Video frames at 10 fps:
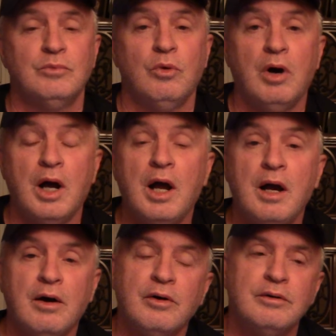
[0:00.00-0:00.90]

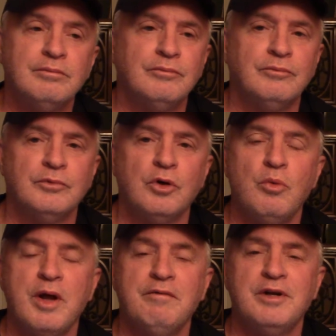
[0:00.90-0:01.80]
Wow. Don't
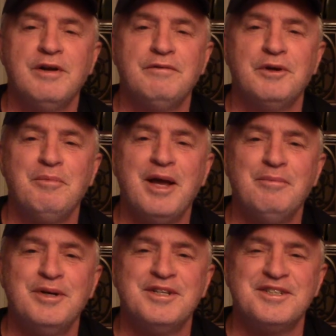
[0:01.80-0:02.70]
we have enough
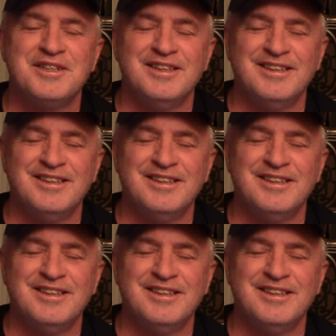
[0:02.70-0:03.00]
commandments?